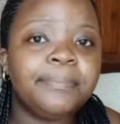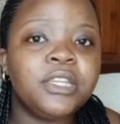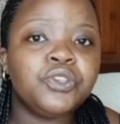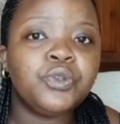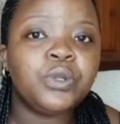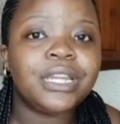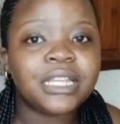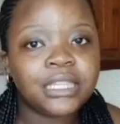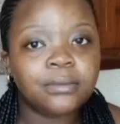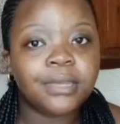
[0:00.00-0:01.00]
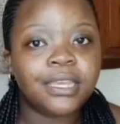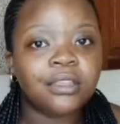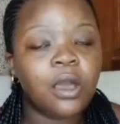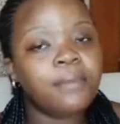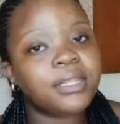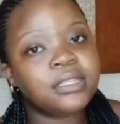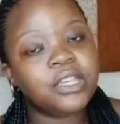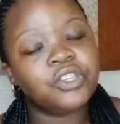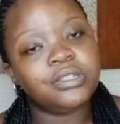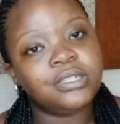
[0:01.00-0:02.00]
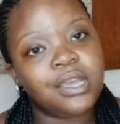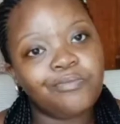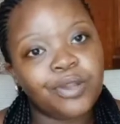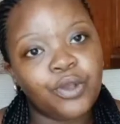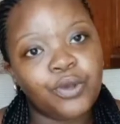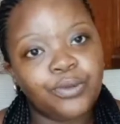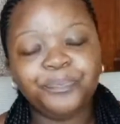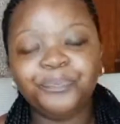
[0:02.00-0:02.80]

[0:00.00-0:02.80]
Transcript: Please do link them in the comment section down below.